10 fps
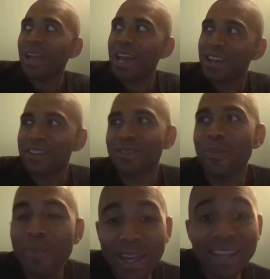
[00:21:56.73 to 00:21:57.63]
And it's
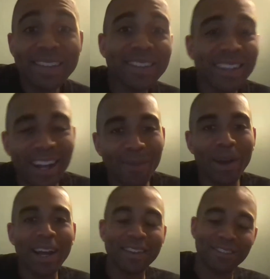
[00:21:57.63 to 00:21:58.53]
amazing that I'm not